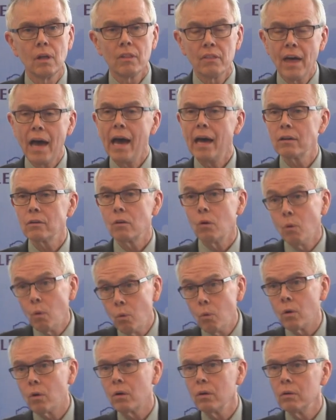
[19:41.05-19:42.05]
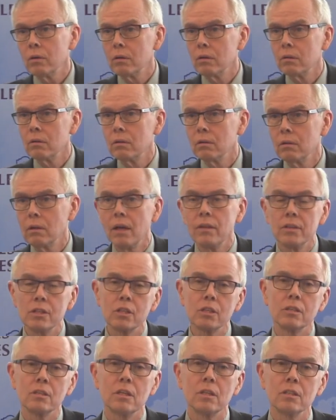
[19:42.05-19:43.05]
That or, and
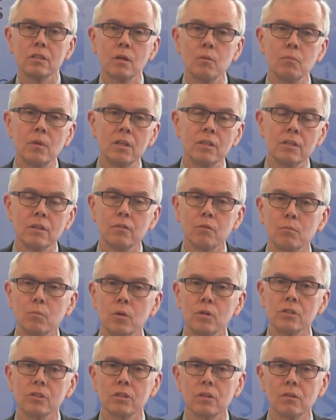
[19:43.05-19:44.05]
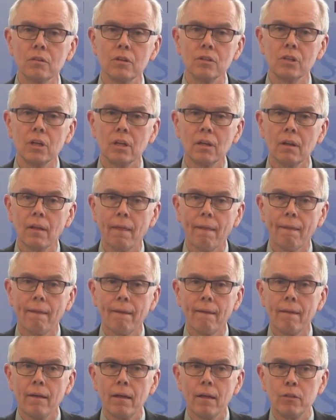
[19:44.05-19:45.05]
this is in some ways even more discouraging,
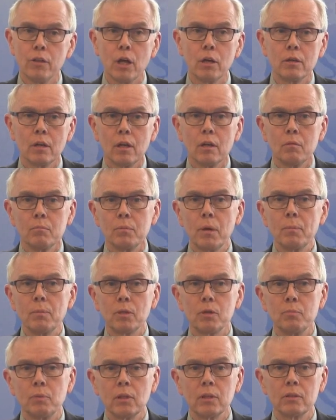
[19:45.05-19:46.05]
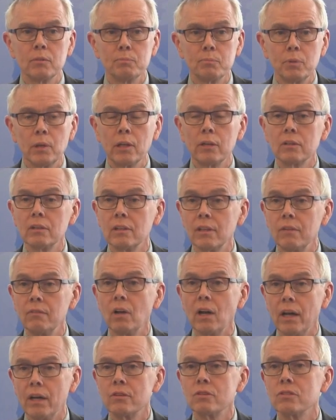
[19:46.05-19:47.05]
that people at the polit political
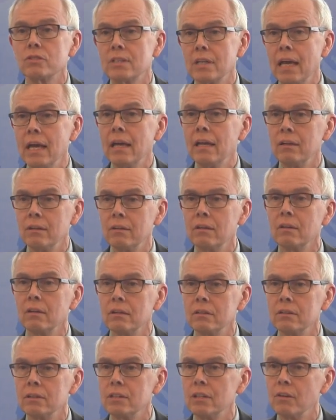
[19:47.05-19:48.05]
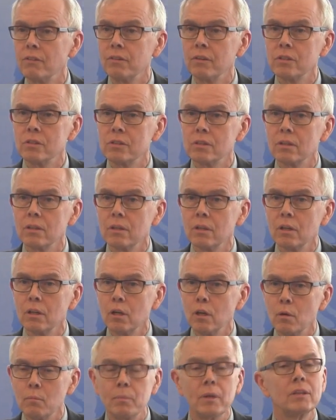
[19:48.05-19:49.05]
level understand the difference,
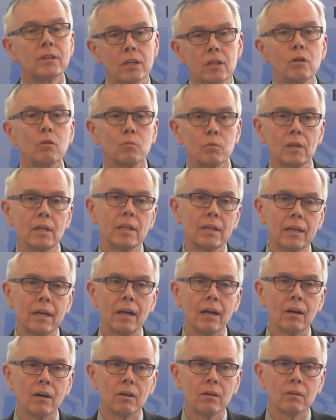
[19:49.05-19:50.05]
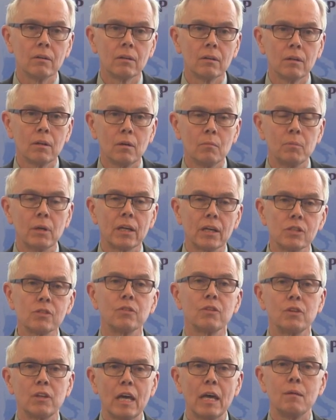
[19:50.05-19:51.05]
but they don't really care. Because
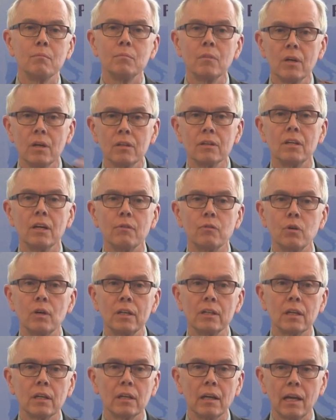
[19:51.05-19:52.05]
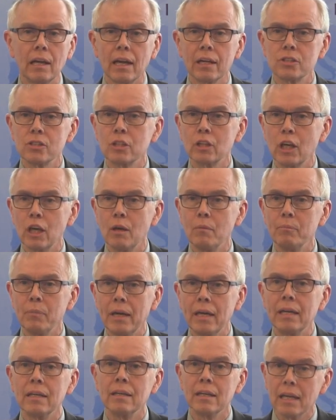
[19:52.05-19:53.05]
for them, the never ending election
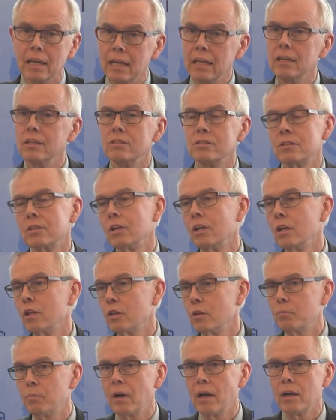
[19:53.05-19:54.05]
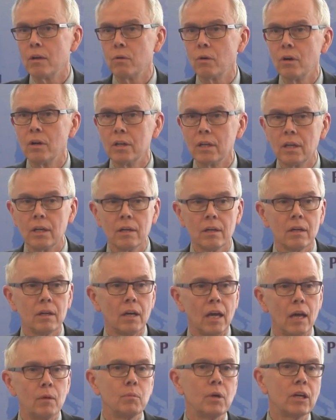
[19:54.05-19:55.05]
campaign is the priority.
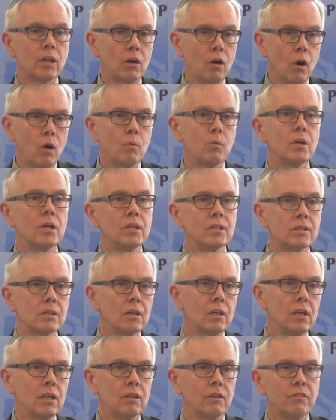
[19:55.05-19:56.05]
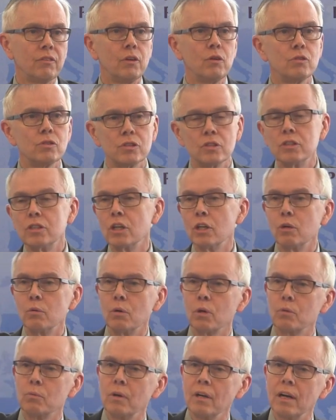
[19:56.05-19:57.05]
And we can always, in the future, deal
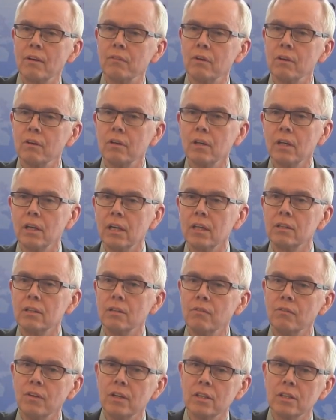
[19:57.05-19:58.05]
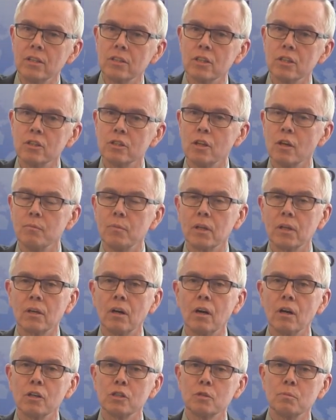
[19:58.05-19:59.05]
with whatever inconveniences have been
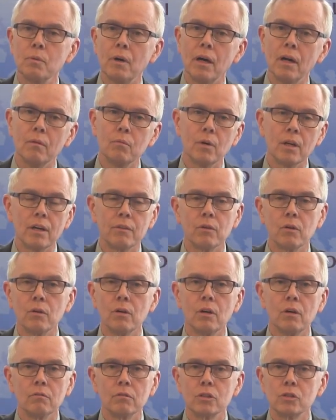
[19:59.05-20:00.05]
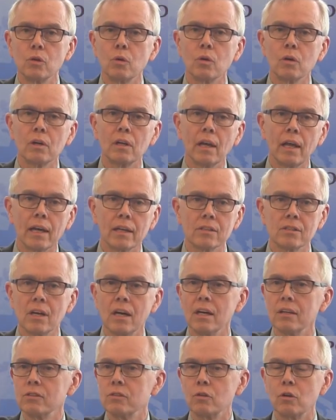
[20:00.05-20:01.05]
caused by whatever rhetorical
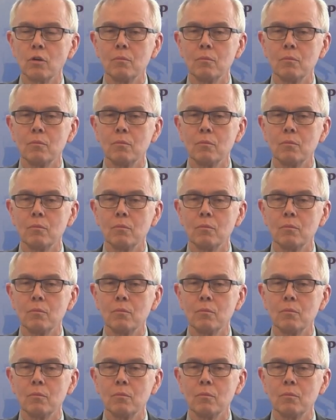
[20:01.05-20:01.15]
excess